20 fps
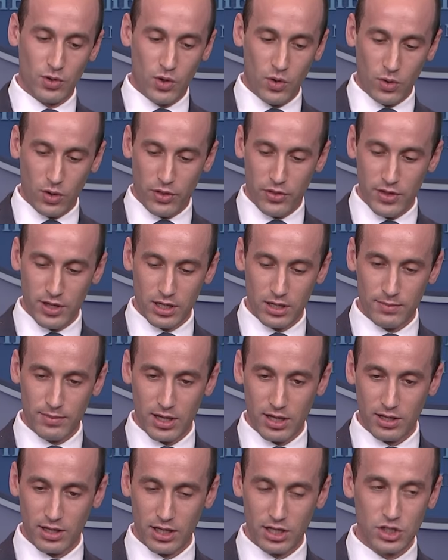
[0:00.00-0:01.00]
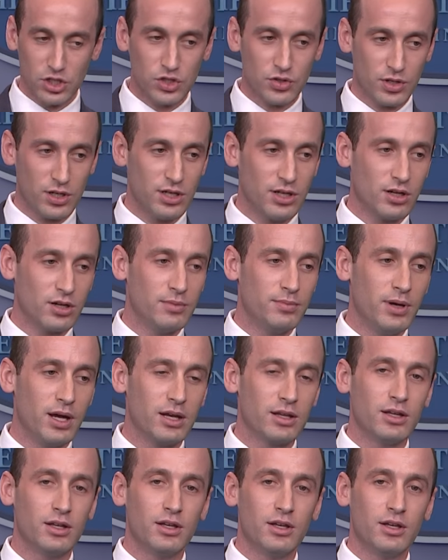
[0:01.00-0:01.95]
a whole thing about history here, but